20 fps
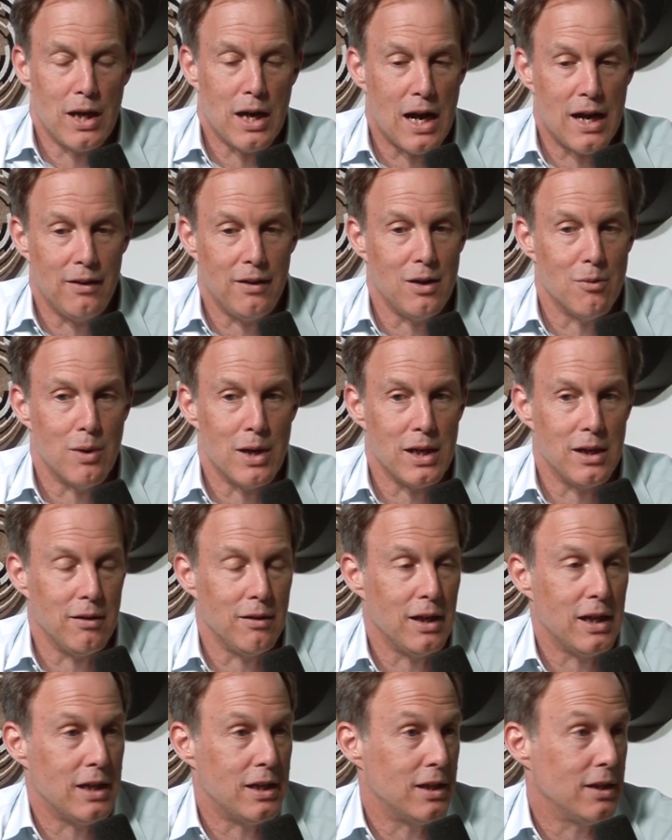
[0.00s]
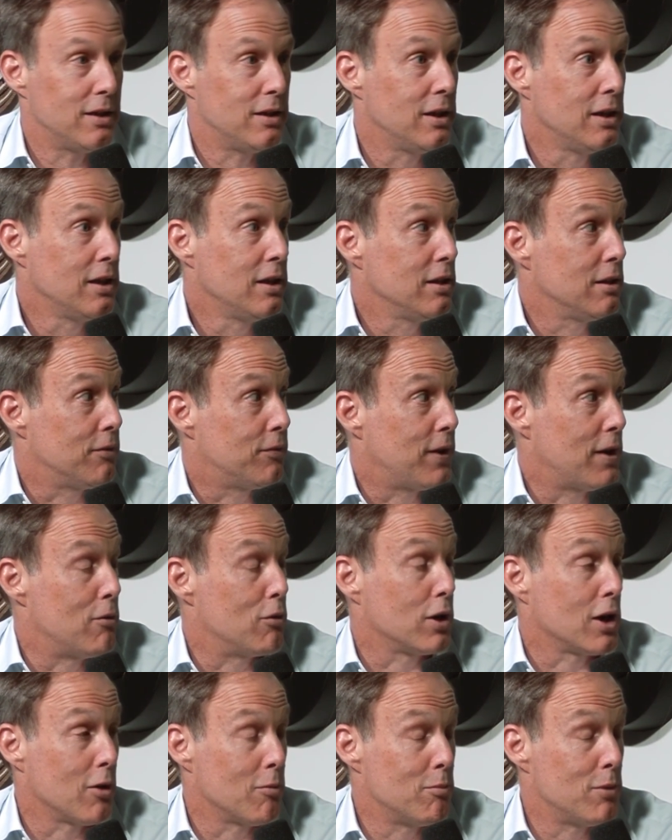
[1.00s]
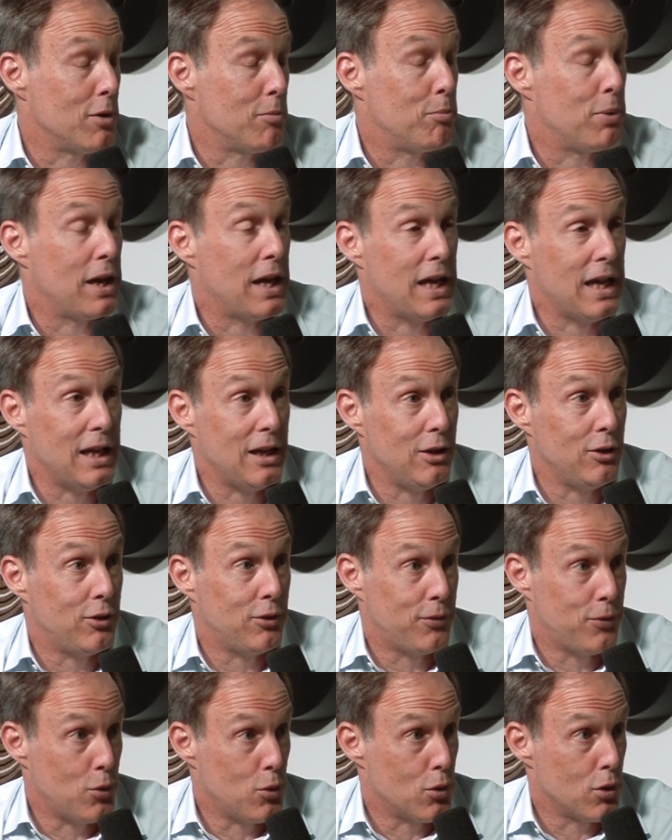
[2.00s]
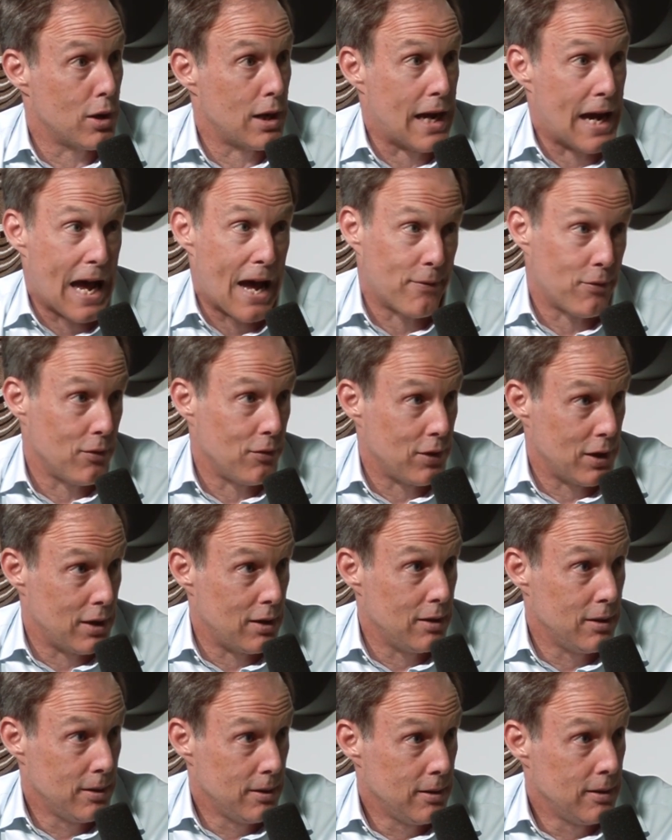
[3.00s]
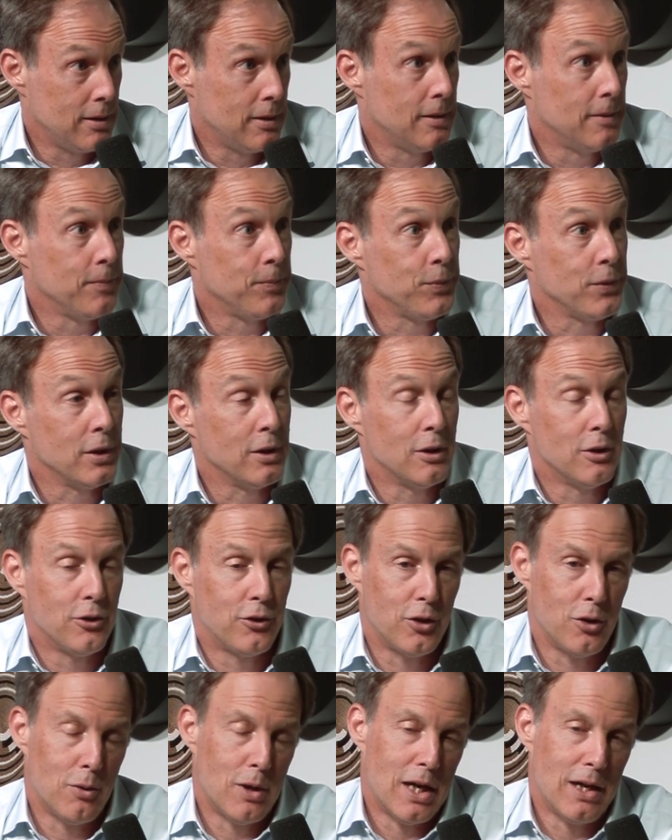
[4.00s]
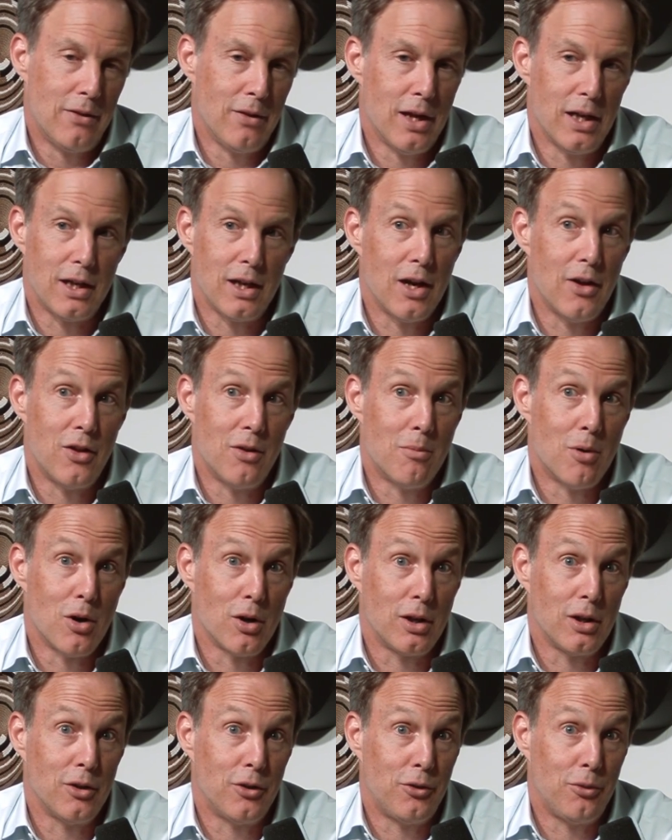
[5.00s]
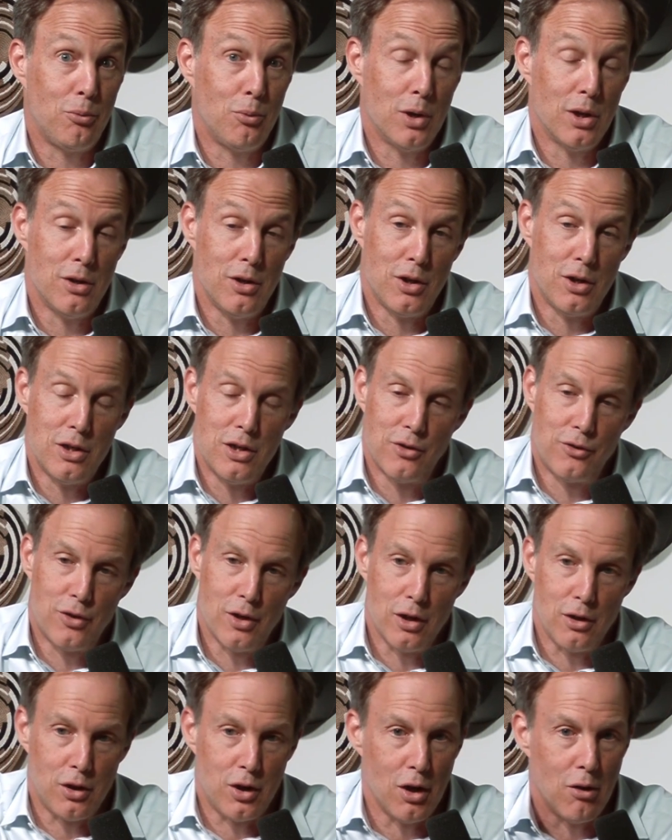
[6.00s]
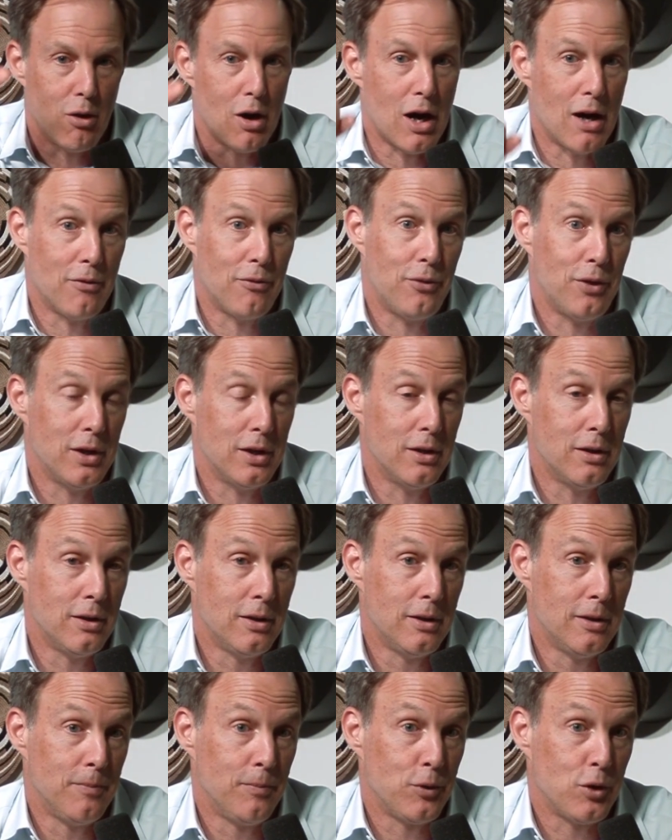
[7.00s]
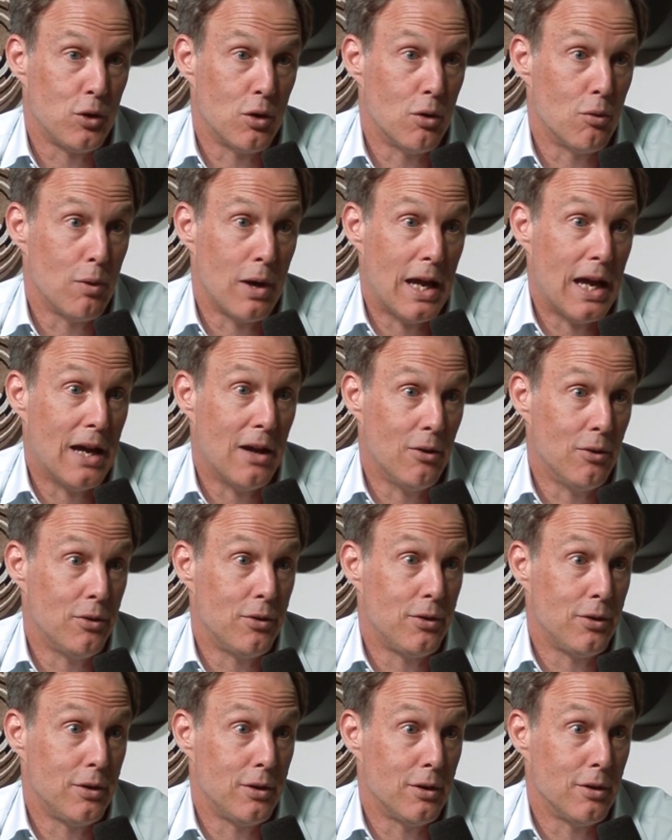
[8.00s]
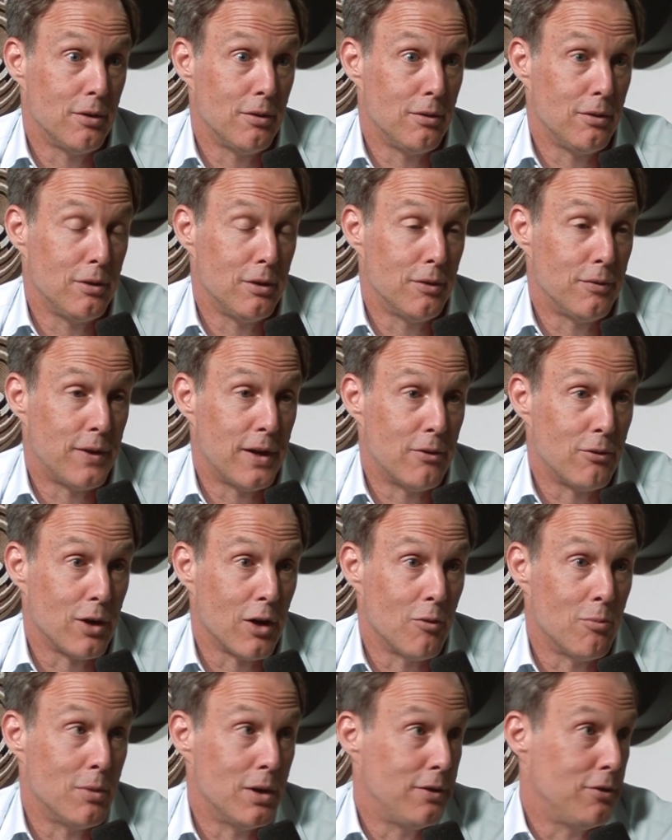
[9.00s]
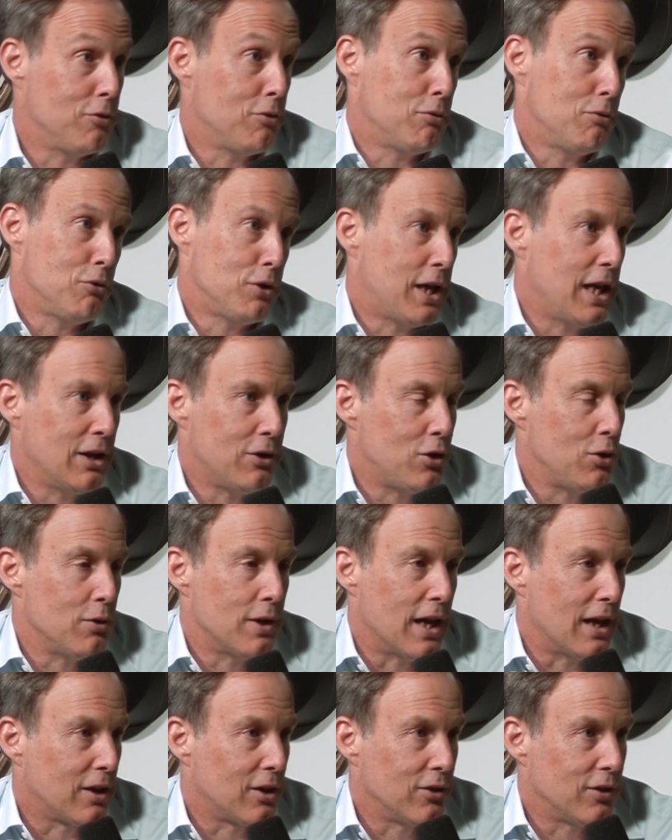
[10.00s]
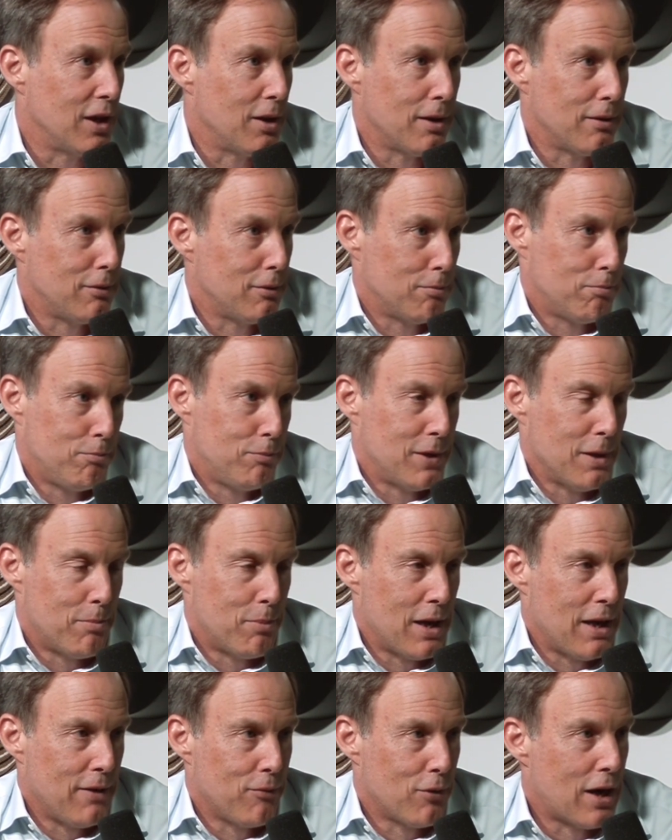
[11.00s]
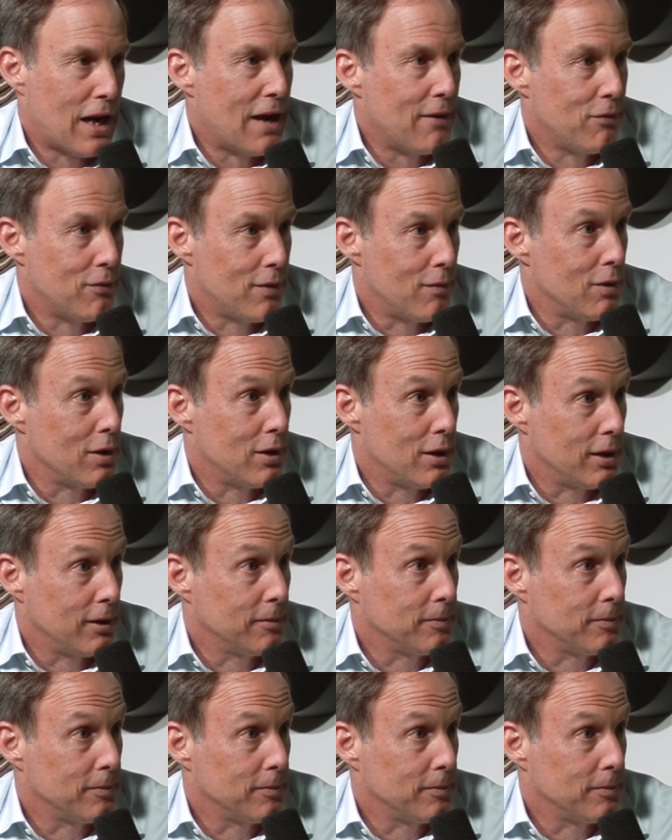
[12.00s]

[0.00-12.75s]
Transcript: highly regulated the federal government pays for half of it so unlike other markets where you can just like go off and go around the the federal government you, you can't do that because they they pay for half of everything